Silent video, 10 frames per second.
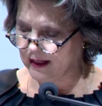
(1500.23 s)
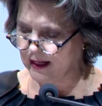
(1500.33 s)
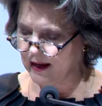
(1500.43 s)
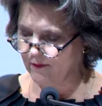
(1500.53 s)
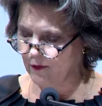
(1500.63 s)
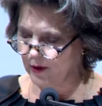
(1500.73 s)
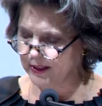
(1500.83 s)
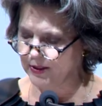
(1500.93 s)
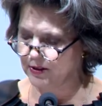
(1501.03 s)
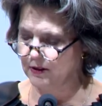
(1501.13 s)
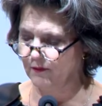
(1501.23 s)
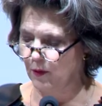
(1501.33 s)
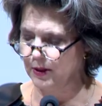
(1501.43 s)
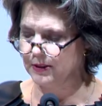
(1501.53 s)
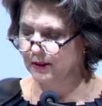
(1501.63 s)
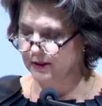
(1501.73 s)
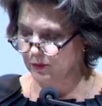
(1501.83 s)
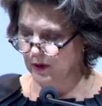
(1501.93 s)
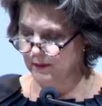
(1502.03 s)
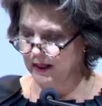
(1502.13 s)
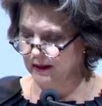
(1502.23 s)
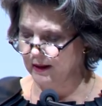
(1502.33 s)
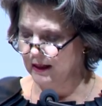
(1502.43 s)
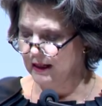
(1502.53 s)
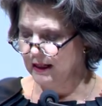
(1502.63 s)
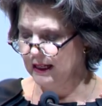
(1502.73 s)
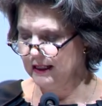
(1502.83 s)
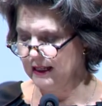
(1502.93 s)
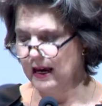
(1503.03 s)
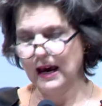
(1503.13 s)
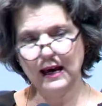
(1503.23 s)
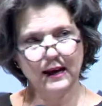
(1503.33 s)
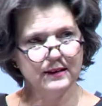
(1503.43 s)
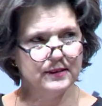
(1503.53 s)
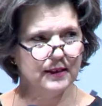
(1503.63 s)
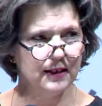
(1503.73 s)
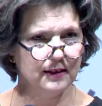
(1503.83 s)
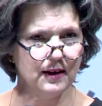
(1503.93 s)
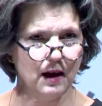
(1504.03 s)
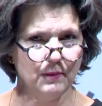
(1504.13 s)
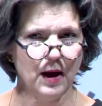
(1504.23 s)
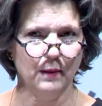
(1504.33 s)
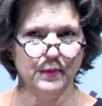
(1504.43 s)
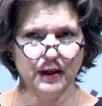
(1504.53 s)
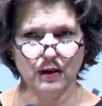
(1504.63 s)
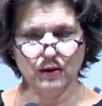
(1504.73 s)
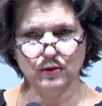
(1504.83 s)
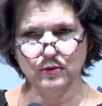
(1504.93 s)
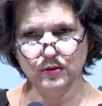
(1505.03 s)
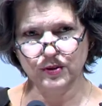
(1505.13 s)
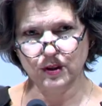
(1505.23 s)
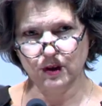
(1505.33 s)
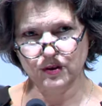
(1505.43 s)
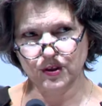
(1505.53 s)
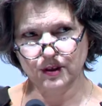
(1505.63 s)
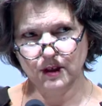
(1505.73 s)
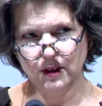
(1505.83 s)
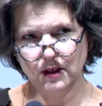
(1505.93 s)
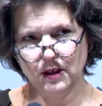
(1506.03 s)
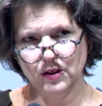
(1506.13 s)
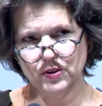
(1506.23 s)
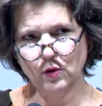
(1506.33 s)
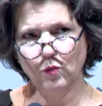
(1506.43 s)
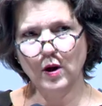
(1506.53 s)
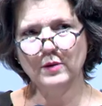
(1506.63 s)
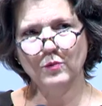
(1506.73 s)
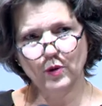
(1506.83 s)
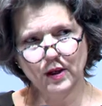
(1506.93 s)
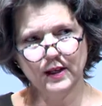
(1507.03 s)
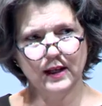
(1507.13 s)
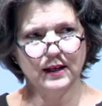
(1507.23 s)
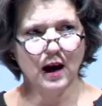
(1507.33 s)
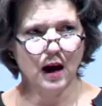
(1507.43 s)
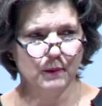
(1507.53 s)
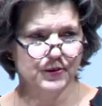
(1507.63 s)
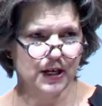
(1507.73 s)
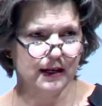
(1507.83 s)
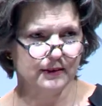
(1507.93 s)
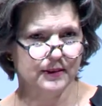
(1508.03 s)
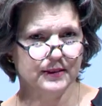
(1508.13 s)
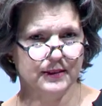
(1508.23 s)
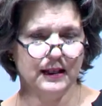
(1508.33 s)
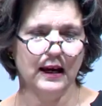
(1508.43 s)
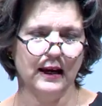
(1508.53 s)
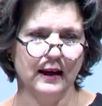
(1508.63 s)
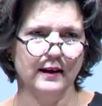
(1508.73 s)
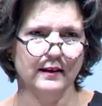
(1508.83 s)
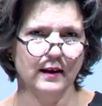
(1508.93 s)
that gave voice to the voiceless women in the ads that had come up in our Google search. So what would an object say?